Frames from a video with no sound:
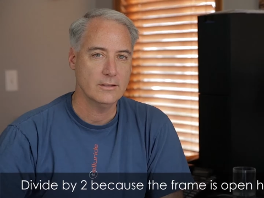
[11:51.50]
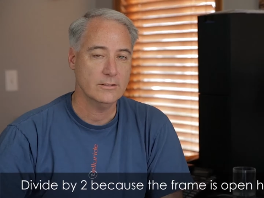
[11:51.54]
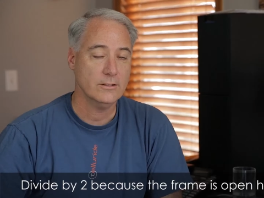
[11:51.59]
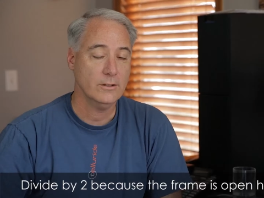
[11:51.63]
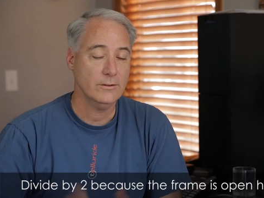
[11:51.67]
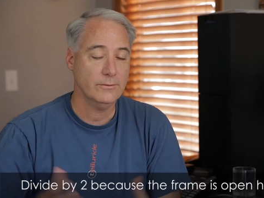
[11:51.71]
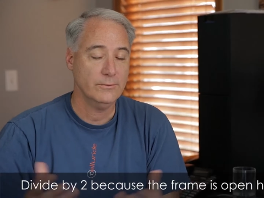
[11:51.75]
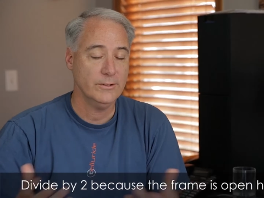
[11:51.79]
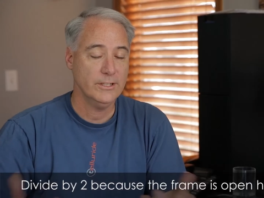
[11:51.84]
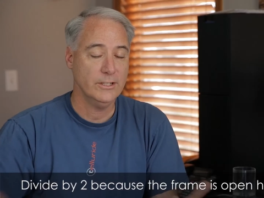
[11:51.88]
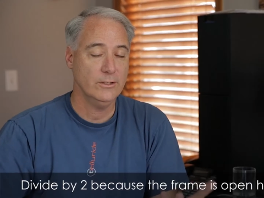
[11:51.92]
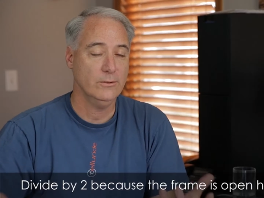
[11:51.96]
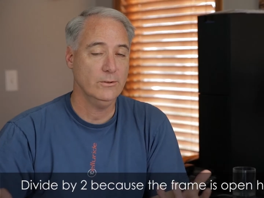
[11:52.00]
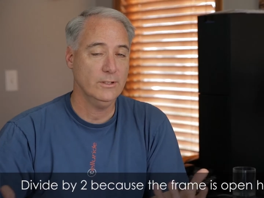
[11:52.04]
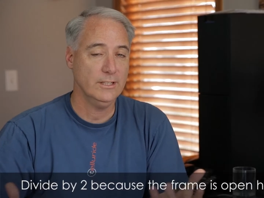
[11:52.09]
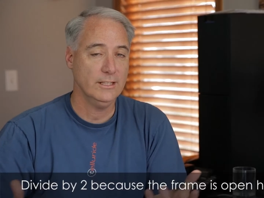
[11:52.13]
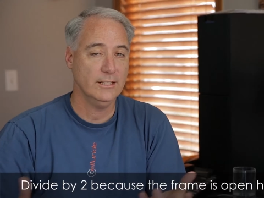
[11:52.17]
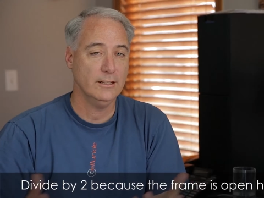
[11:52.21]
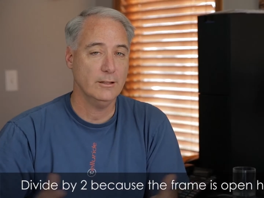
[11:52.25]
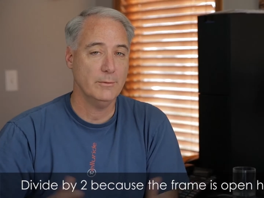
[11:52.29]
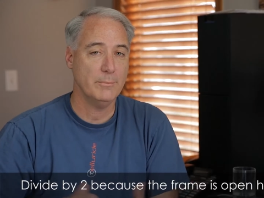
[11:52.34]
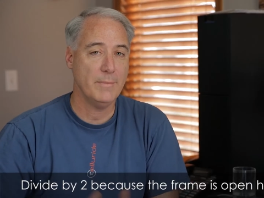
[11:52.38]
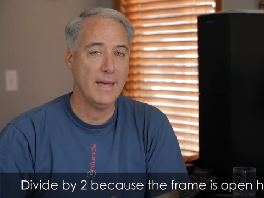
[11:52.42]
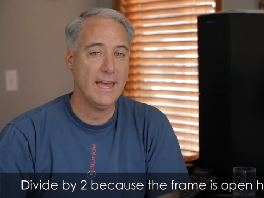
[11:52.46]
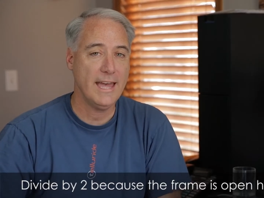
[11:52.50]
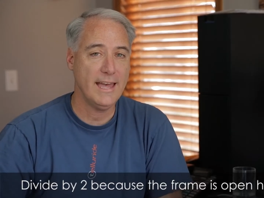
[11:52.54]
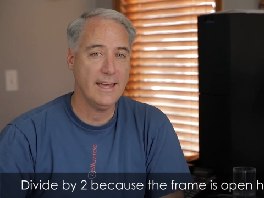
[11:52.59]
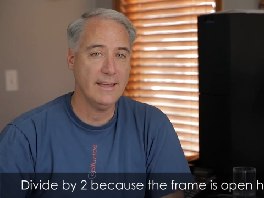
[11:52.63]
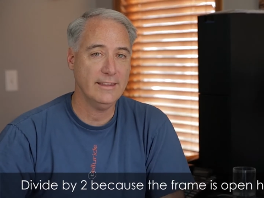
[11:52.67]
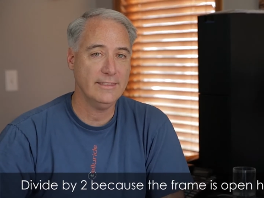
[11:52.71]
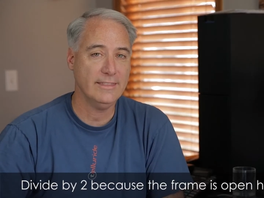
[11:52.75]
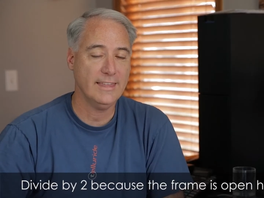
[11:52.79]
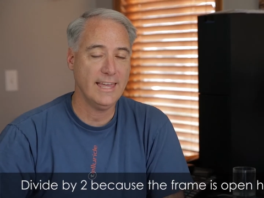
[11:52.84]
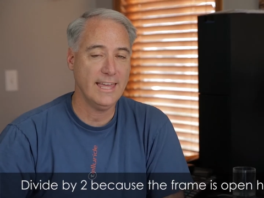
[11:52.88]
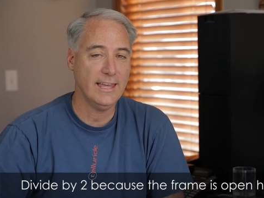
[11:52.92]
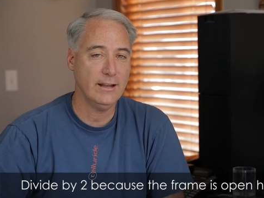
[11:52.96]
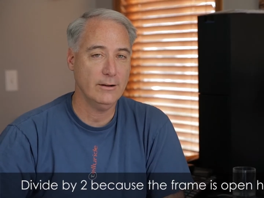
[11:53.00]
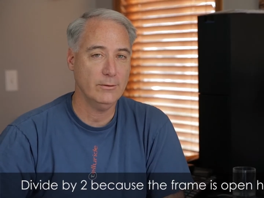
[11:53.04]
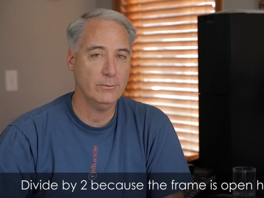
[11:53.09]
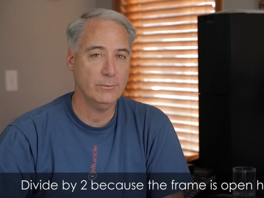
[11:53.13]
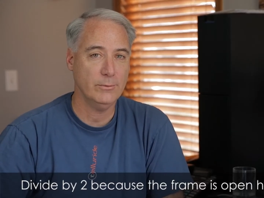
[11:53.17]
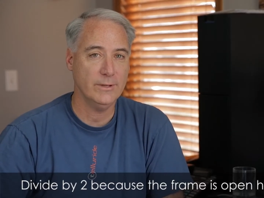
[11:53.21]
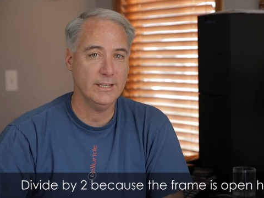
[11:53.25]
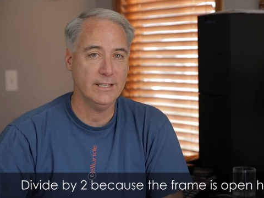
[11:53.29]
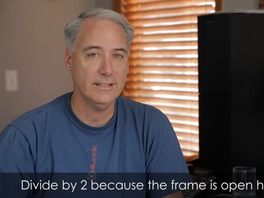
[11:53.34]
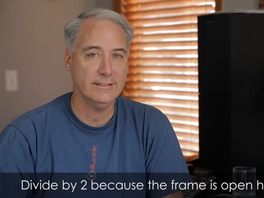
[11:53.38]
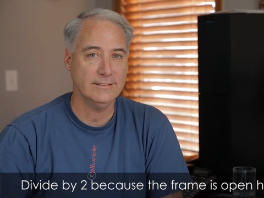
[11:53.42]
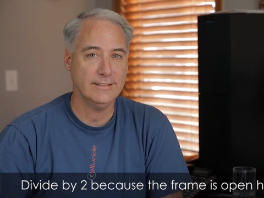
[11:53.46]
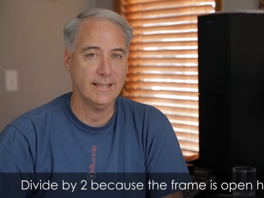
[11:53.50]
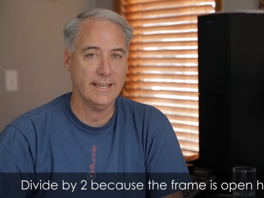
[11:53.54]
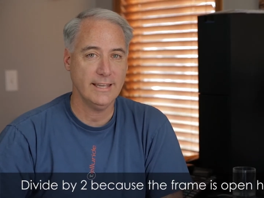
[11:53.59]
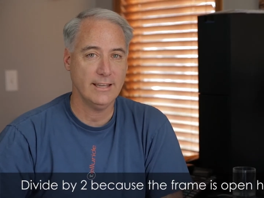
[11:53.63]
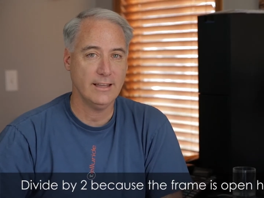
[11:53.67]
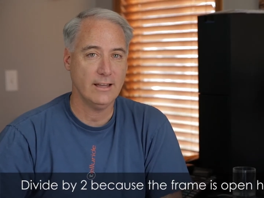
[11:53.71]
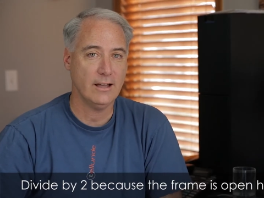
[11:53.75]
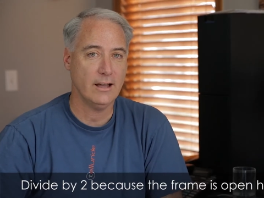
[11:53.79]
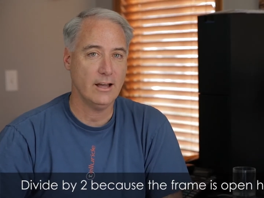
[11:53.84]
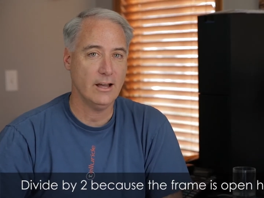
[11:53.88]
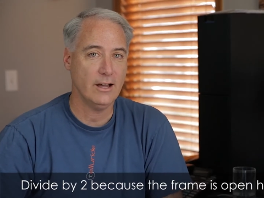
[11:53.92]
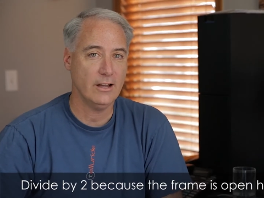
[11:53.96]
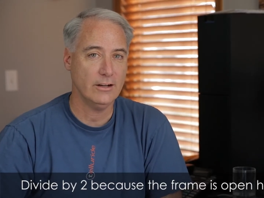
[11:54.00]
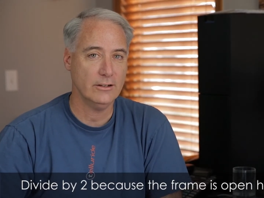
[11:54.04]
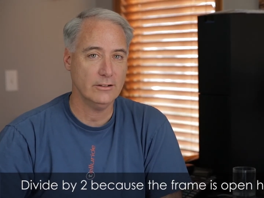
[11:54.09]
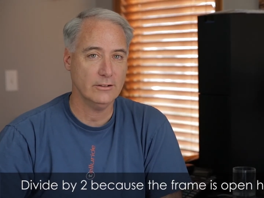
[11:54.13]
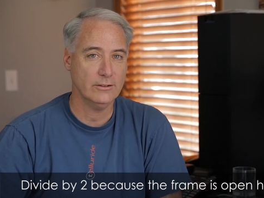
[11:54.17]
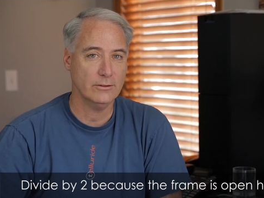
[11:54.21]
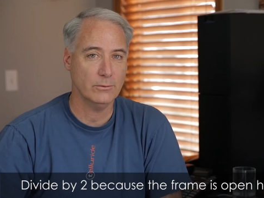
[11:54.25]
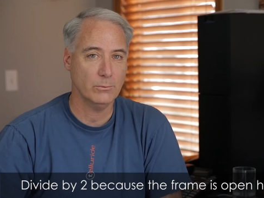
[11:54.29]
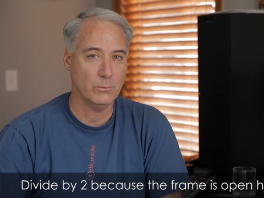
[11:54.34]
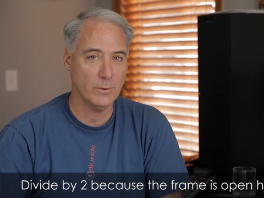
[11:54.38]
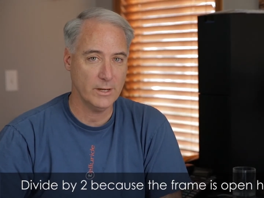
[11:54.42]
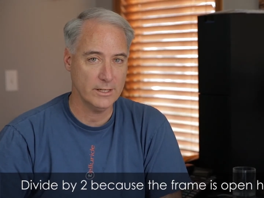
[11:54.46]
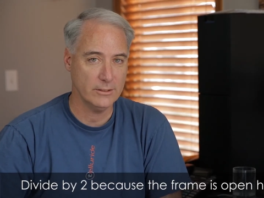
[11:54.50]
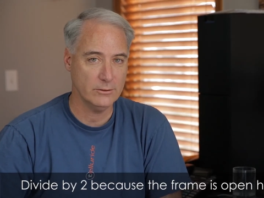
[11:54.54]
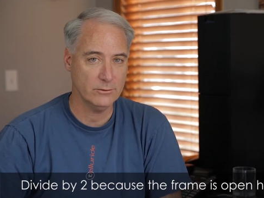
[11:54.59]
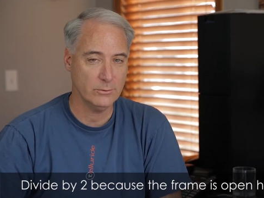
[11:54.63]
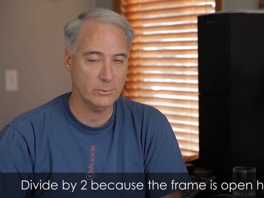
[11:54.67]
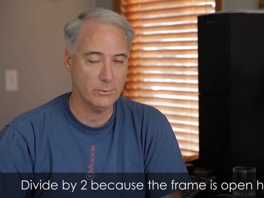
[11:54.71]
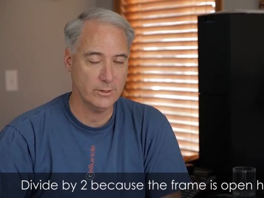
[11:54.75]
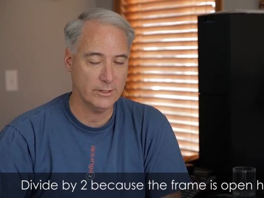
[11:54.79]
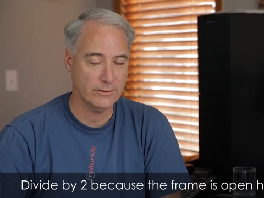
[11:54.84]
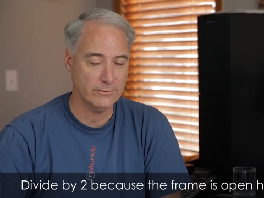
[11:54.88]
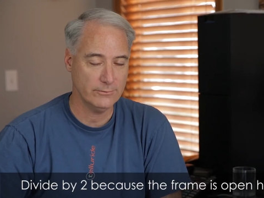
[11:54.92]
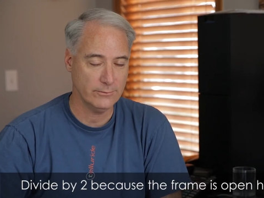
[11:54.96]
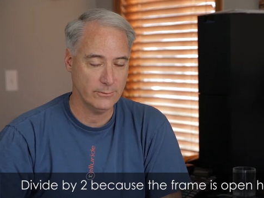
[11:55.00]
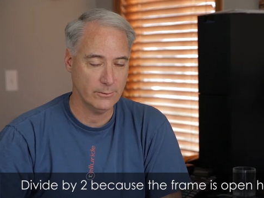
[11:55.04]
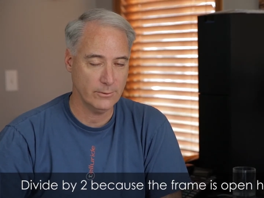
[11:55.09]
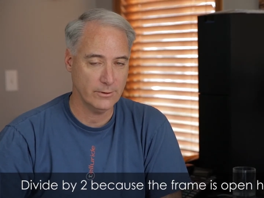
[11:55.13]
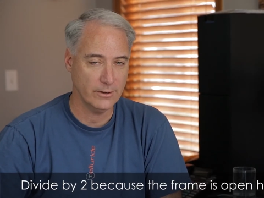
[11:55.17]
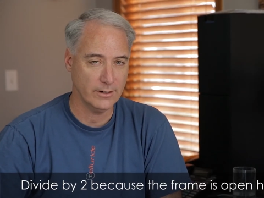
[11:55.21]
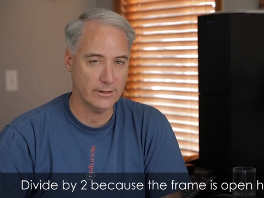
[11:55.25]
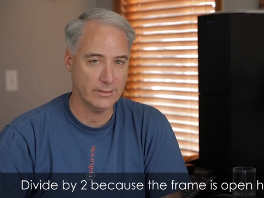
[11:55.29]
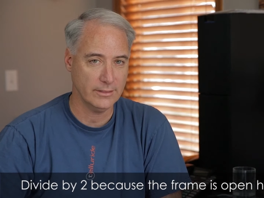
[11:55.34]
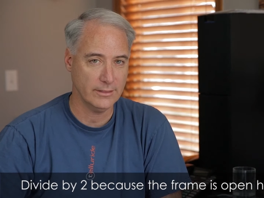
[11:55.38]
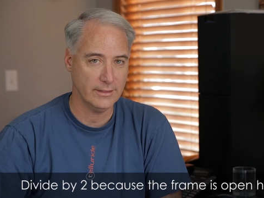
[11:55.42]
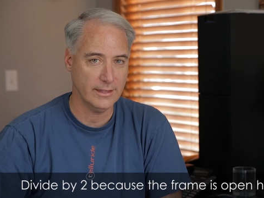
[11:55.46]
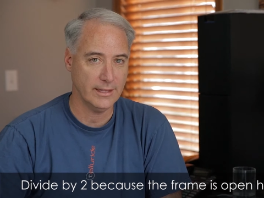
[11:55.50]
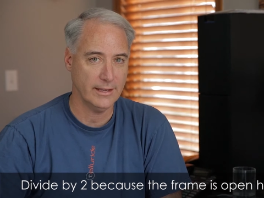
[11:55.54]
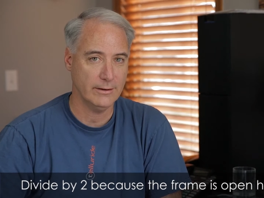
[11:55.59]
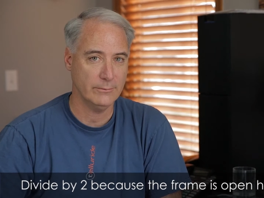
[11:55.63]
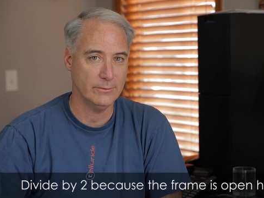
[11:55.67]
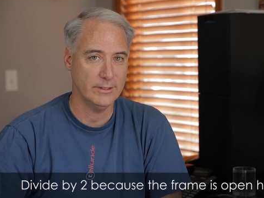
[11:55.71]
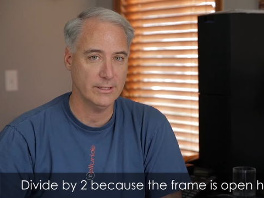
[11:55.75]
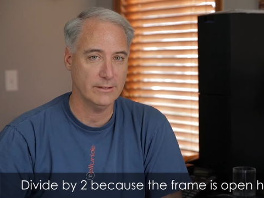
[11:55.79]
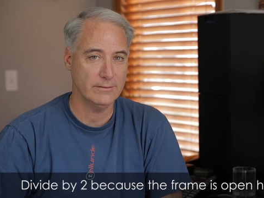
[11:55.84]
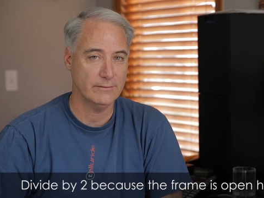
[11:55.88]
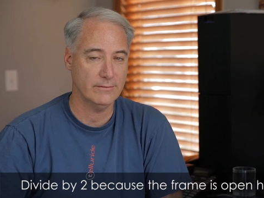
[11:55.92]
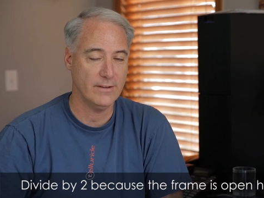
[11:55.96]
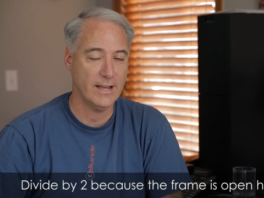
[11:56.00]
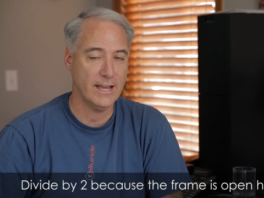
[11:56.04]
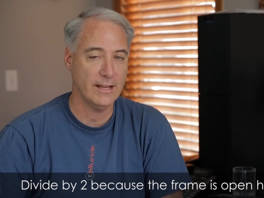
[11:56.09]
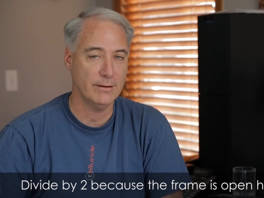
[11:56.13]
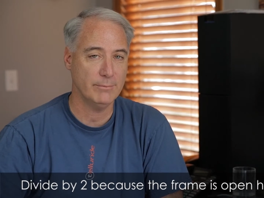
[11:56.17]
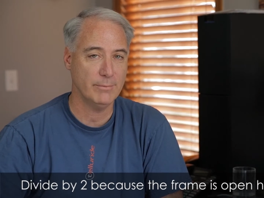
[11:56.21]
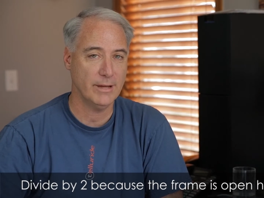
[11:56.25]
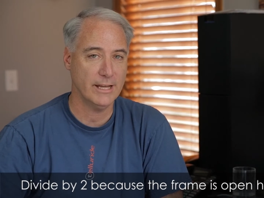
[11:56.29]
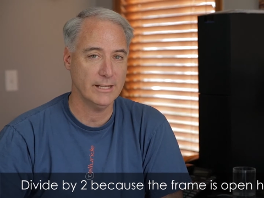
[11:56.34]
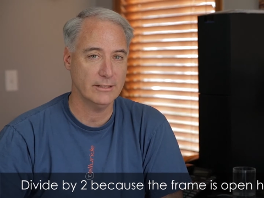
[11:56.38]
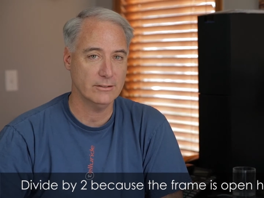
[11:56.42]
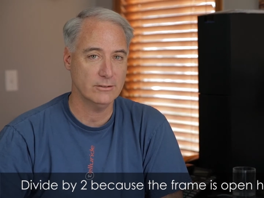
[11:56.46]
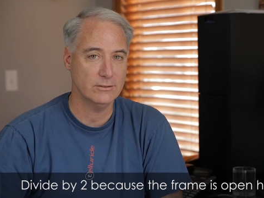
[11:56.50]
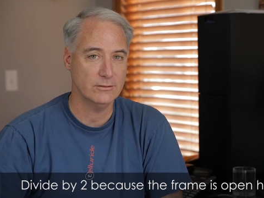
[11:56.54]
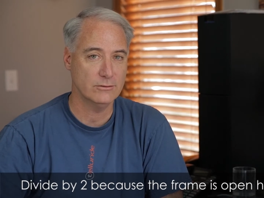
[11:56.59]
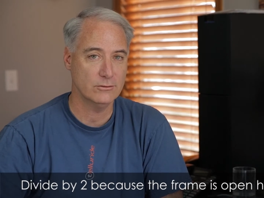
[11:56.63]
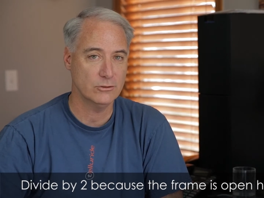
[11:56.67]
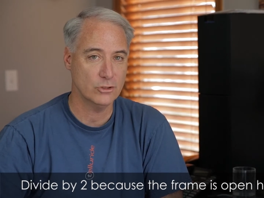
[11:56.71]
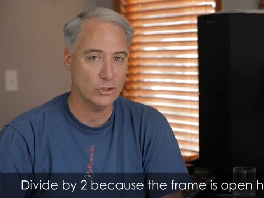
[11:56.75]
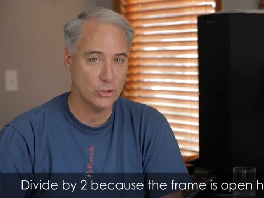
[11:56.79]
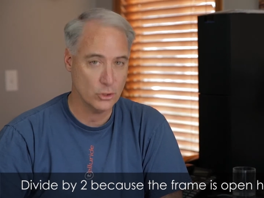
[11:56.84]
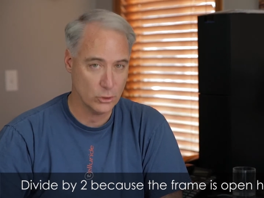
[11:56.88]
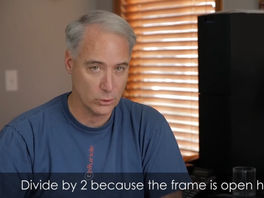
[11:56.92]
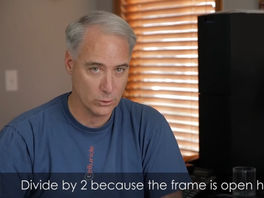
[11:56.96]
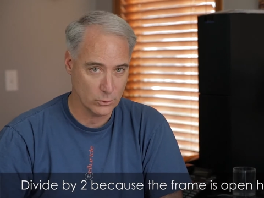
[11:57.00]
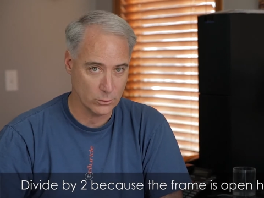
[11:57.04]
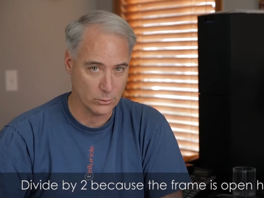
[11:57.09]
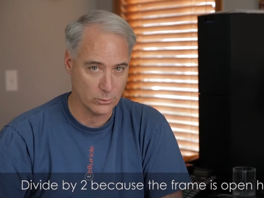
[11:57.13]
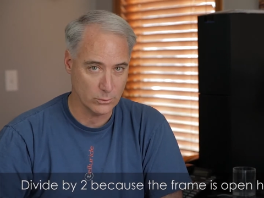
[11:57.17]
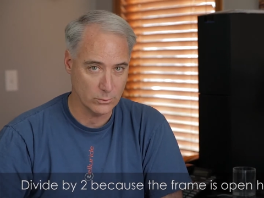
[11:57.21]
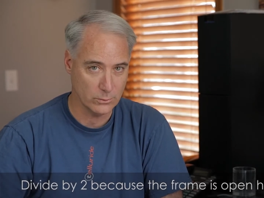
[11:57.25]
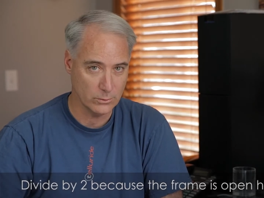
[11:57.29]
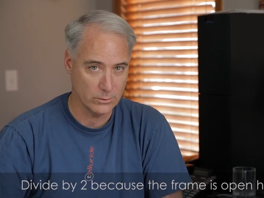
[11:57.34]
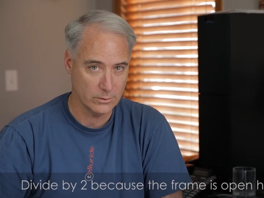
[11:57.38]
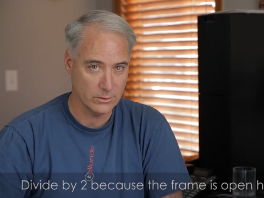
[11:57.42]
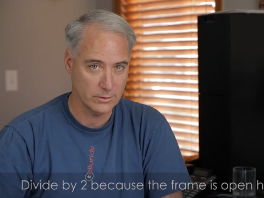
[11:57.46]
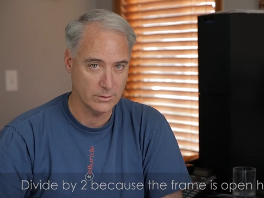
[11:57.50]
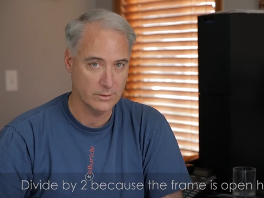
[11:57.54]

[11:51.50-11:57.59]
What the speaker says: So if we do a little math and we take 1/24 and we divide by 2,